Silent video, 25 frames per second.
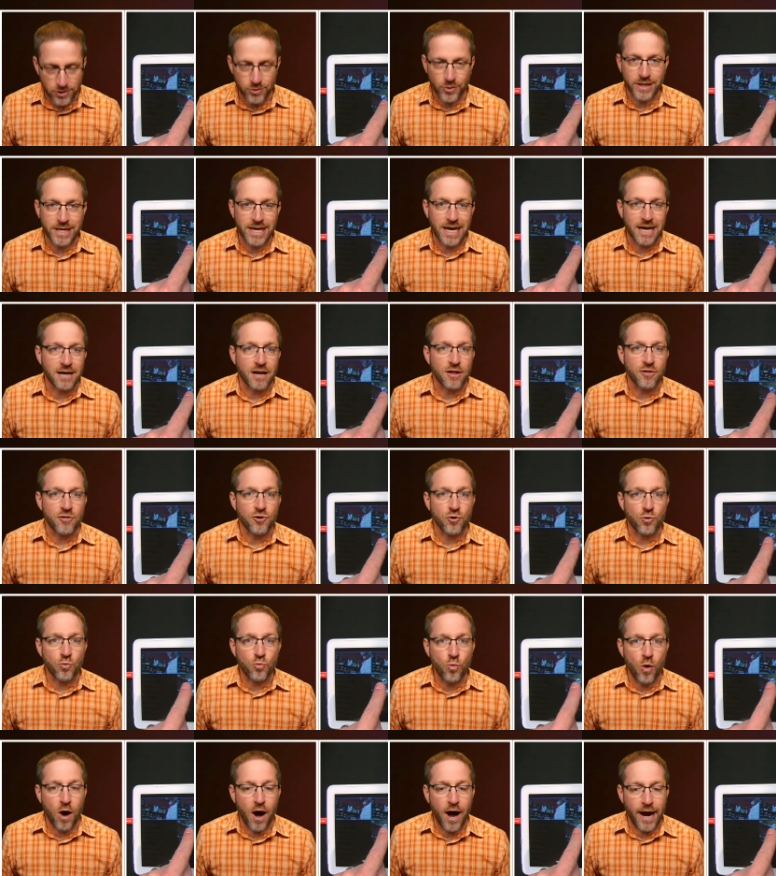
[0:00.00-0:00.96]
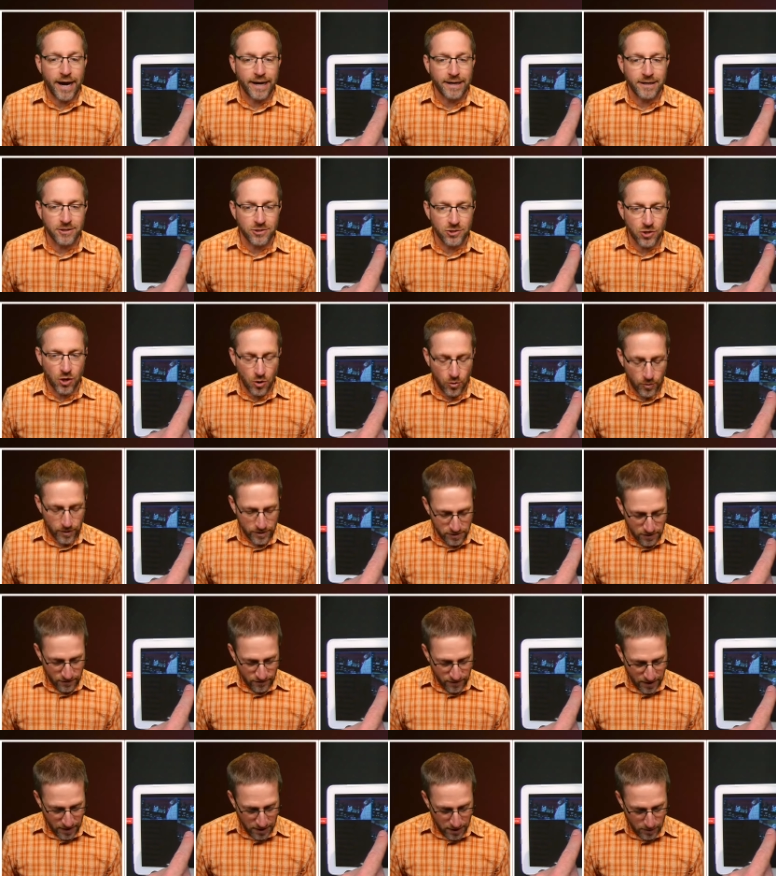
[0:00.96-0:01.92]
So again, the wide is always
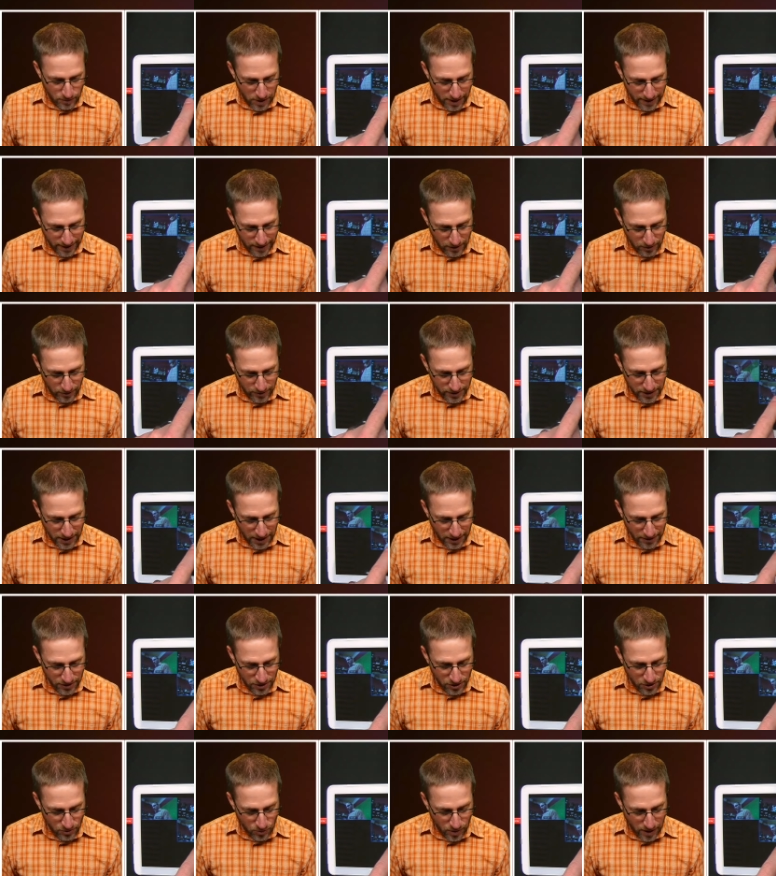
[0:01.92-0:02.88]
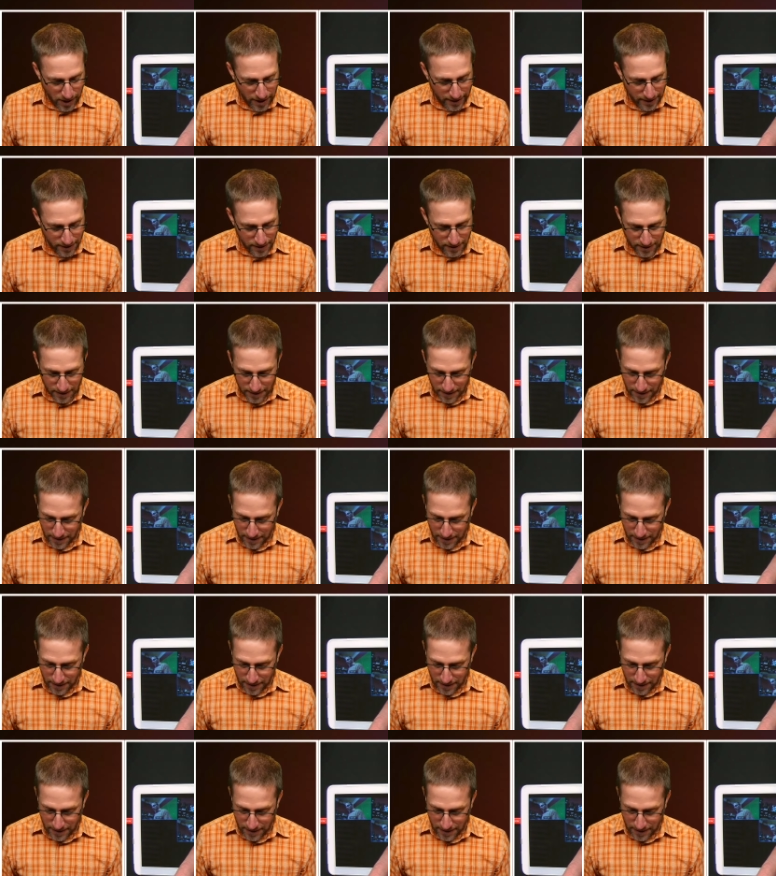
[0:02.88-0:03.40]
available. I can always cut to the wide.